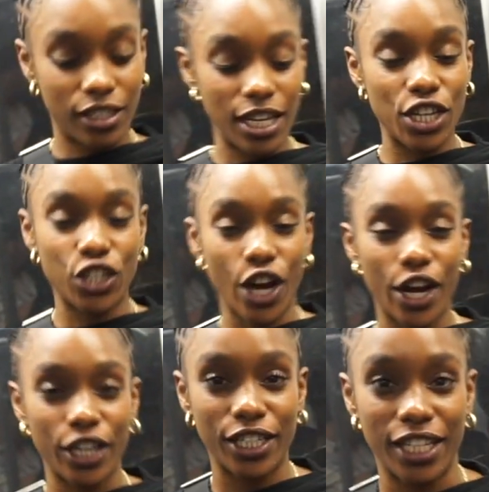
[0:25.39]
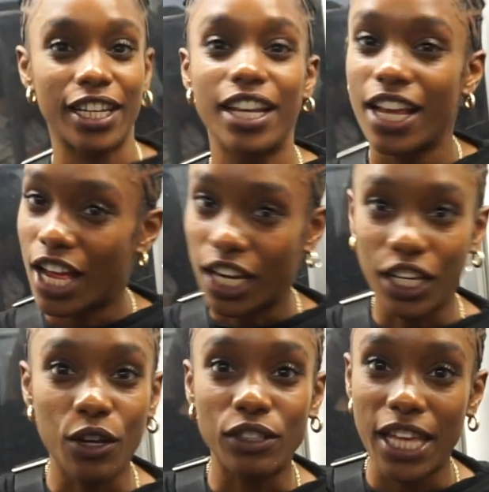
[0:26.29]
t-shirt. A
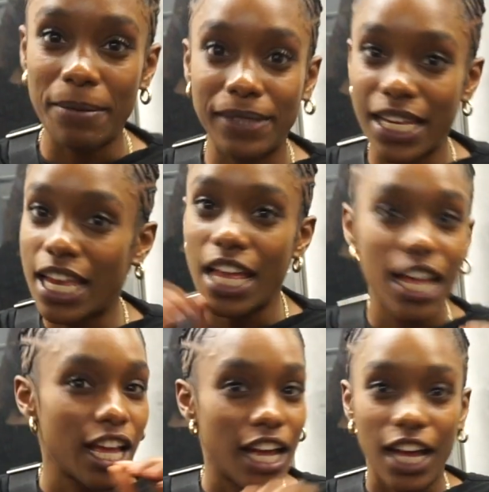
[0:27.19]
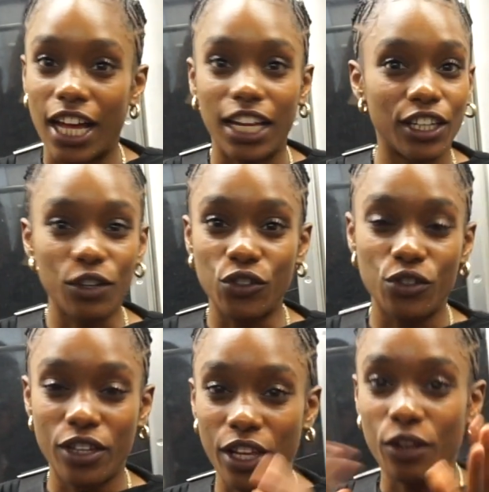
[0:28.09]
little tipsy, a
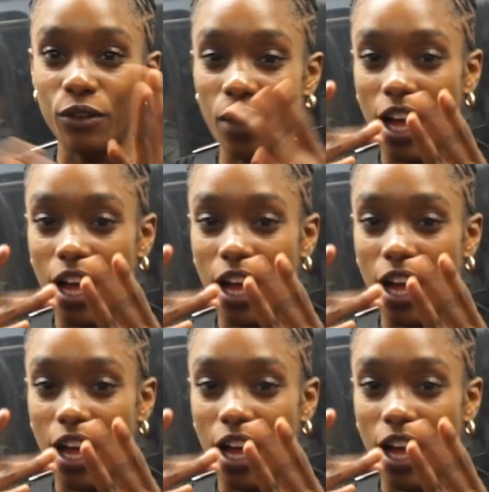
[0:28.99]
little, little